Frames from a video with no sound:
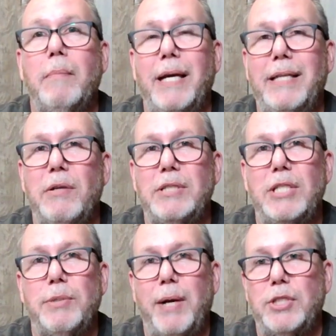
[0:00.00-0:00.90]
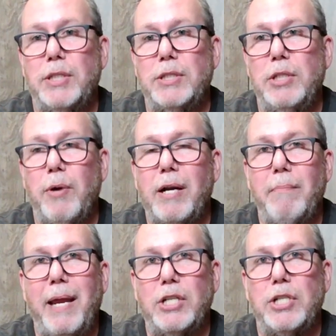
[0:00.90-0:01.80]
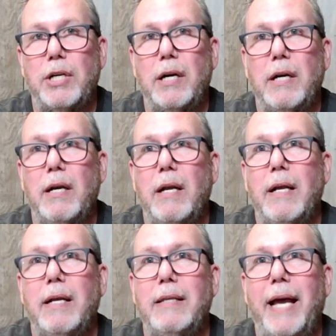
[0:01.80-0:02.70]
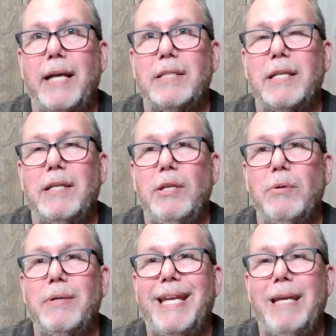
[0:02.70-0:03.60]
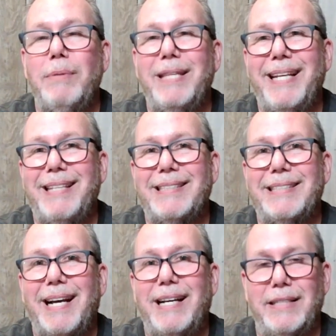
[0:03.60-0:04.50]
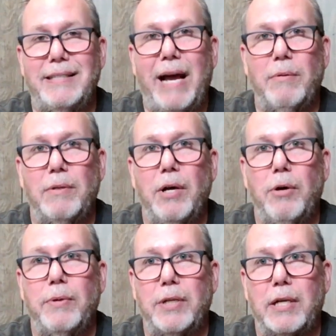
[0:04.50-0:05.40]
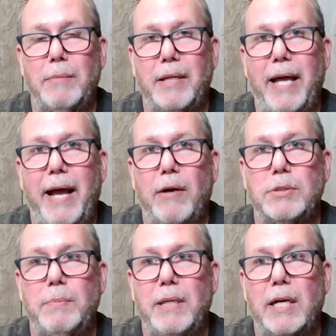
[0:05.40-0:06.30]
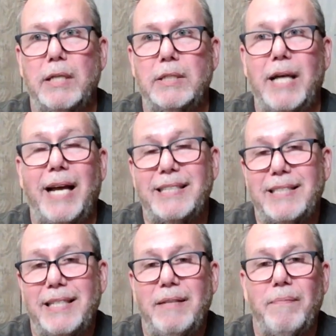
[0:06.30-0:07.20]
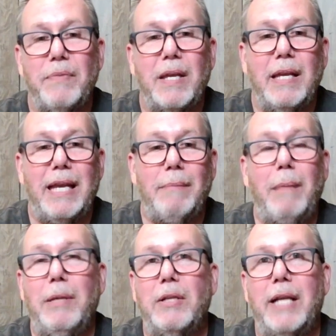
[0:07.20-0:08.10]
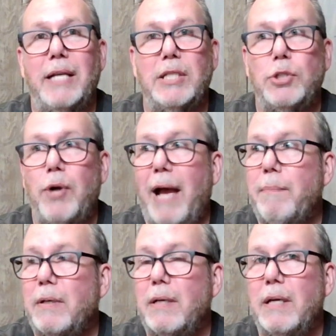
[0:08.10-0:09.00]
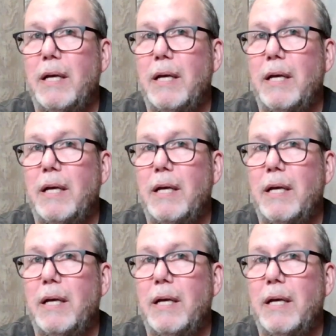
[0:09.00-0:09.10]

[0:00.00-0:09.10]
but in those situations, you want to make sure that you keep things on the down low when they come to the house, because honestly, it may be looked at as a trap,